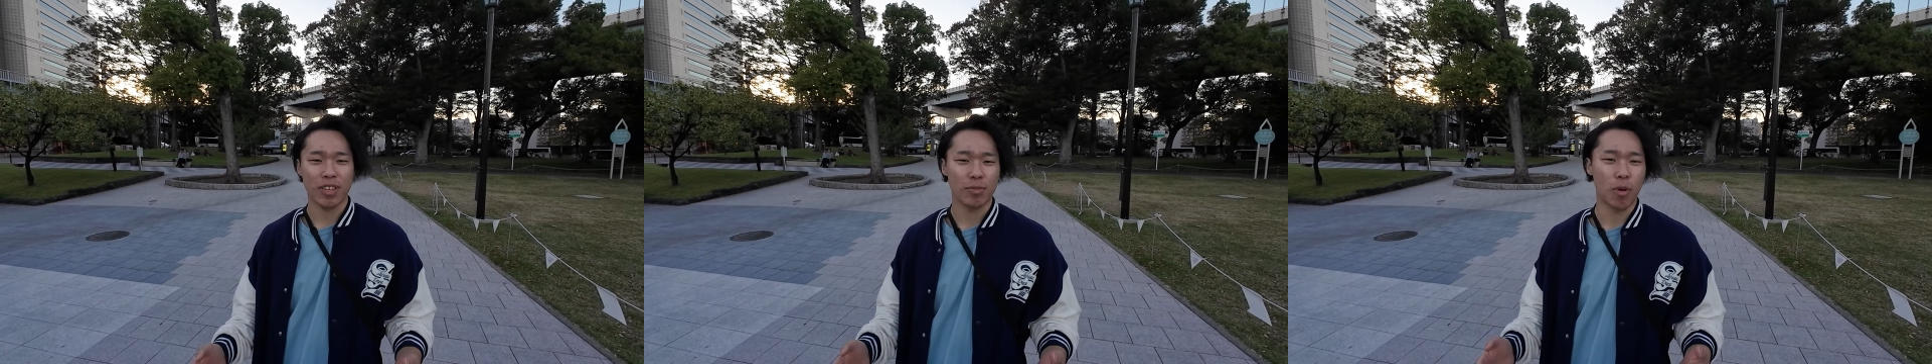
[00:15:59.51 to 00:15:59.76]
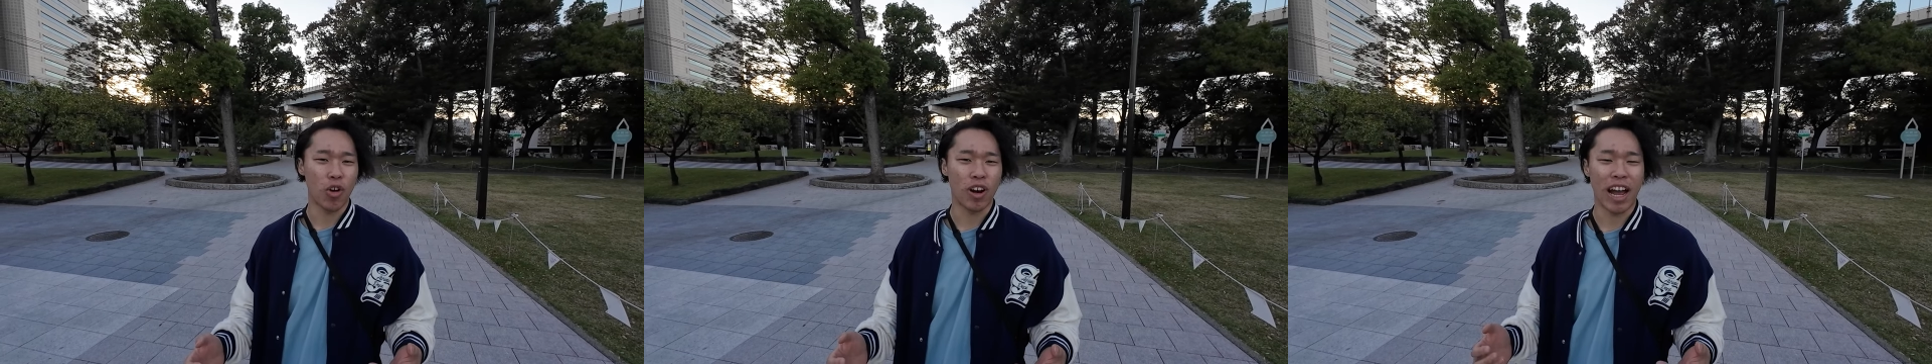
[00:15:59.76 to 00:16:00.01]

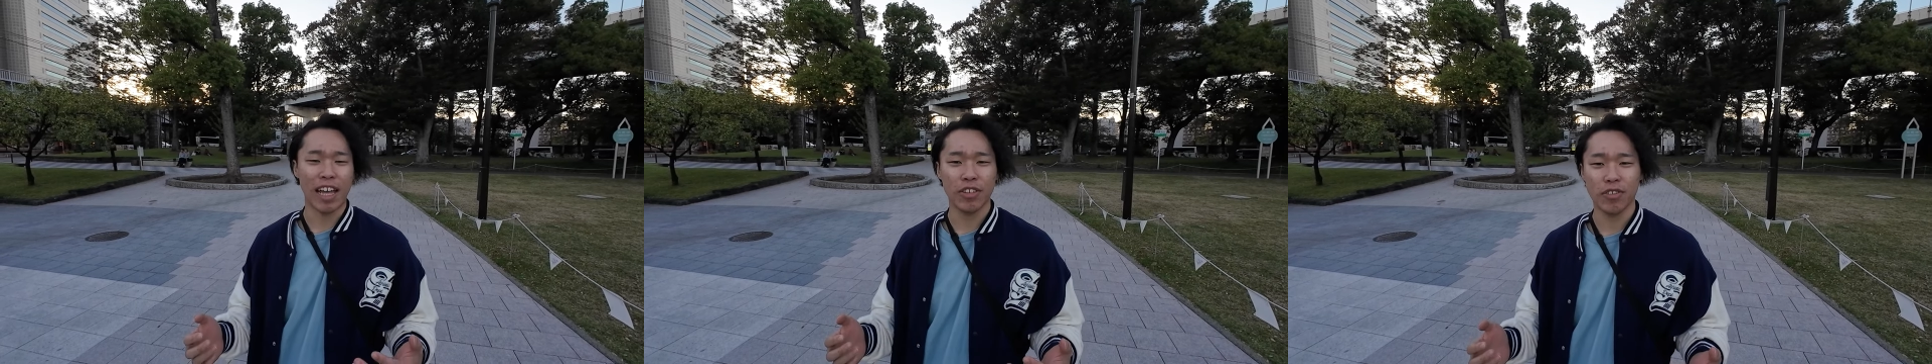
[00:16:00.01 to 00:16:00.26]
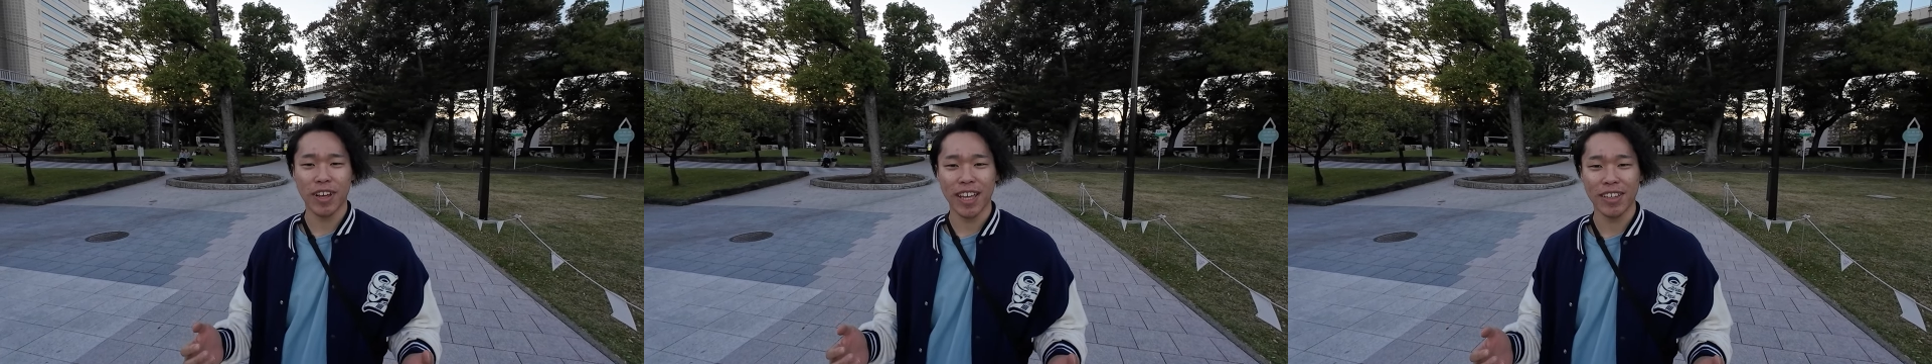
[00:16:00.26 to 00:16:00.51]
pork
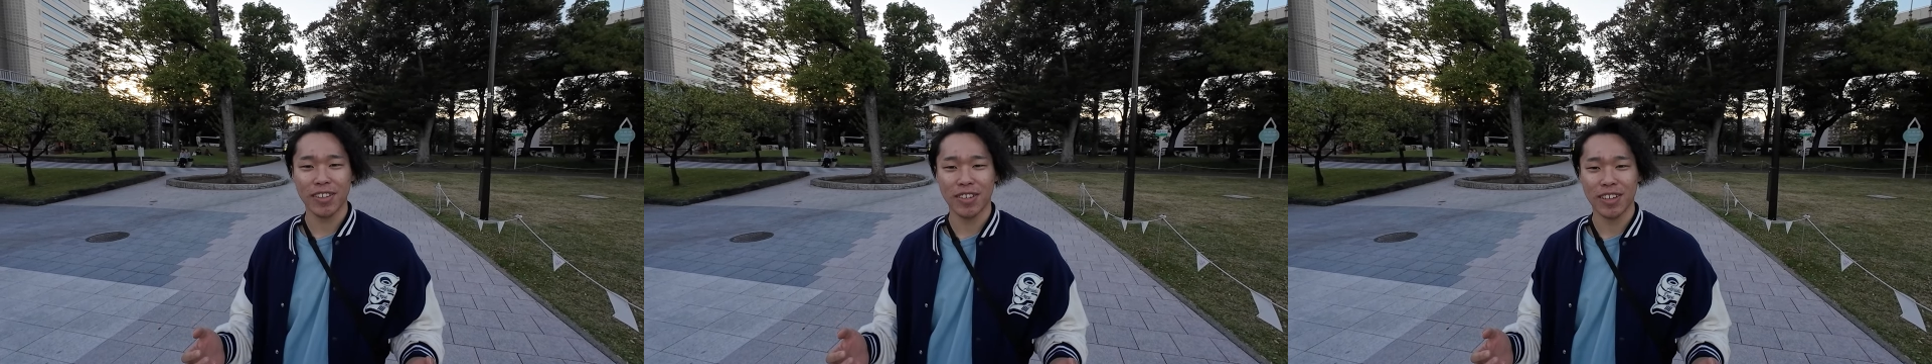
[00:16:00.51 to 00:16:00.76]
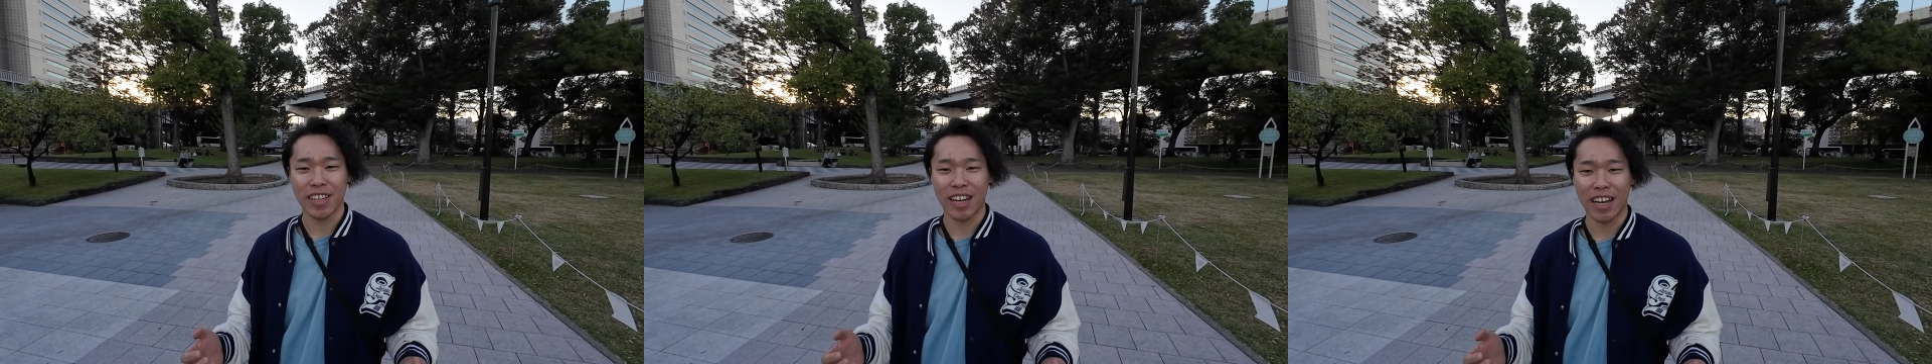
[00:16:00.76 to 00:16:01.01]
cutlet.
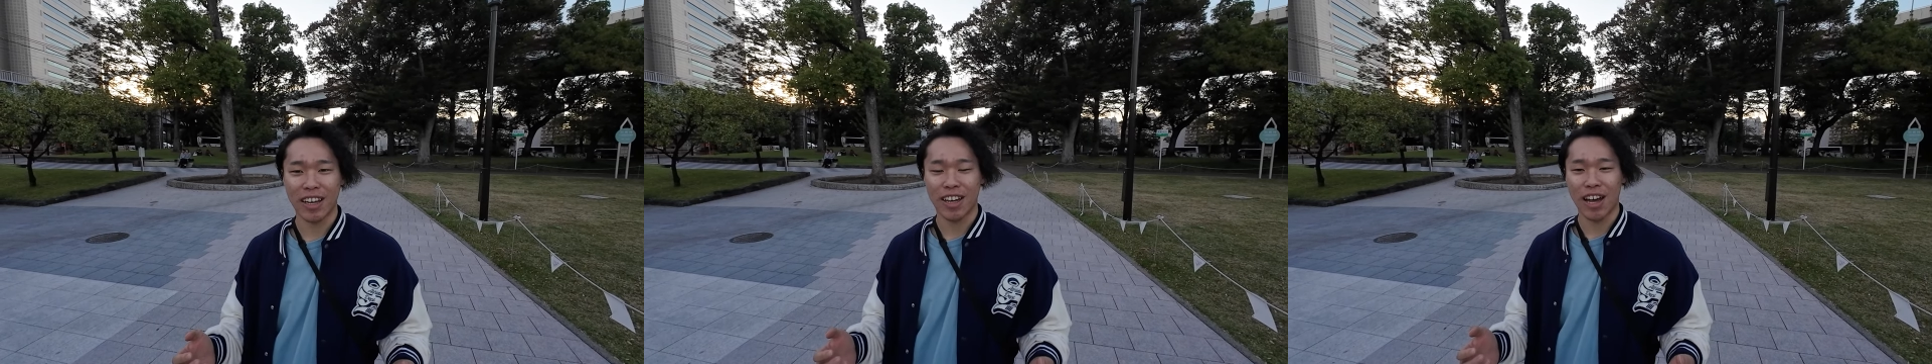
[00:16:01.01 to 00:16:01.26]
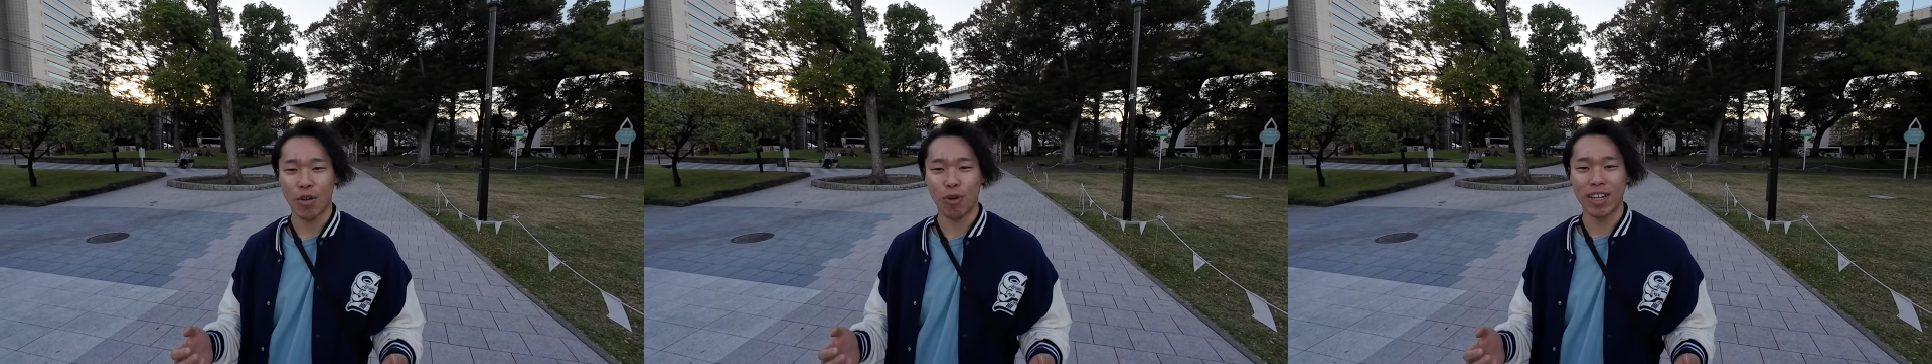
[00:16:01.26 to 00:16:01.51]

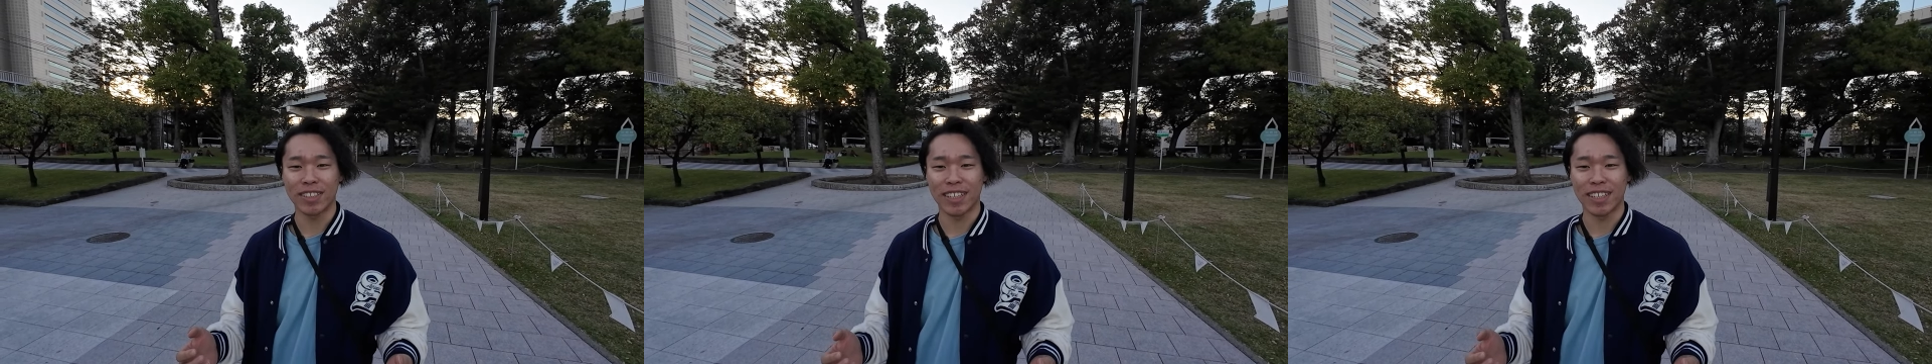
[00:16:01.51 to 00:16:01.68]
How was